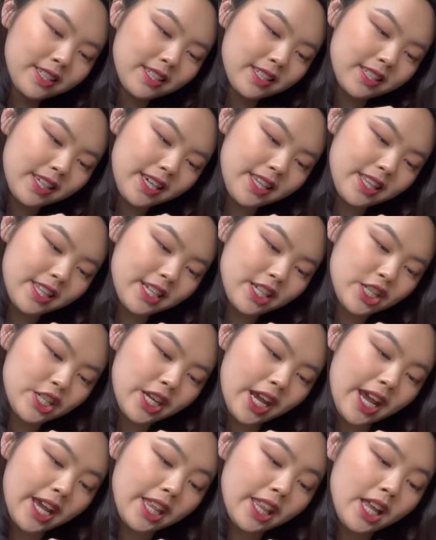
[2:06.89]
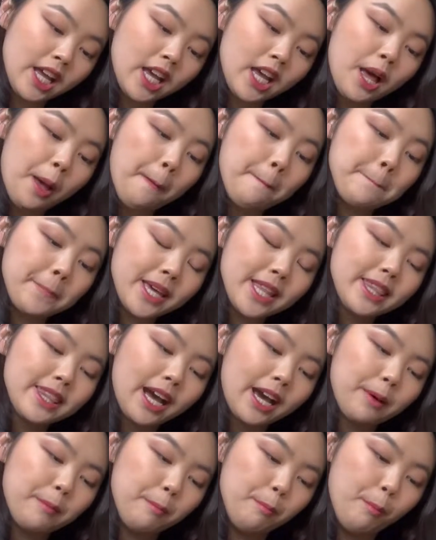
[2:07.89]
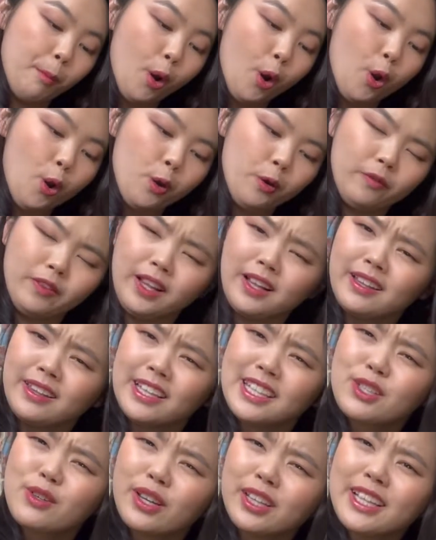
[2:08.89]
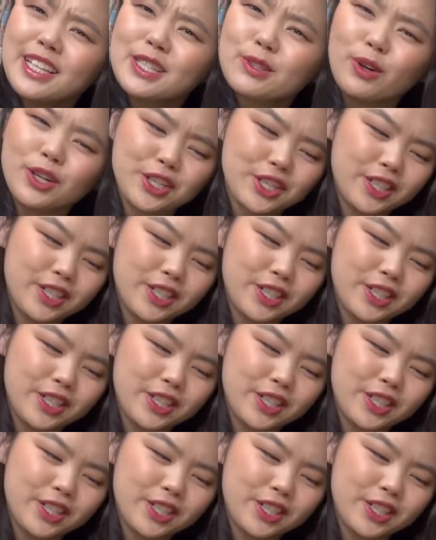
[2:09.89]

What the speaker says: is in the shade Midnight Mauve. Let's quickly swatch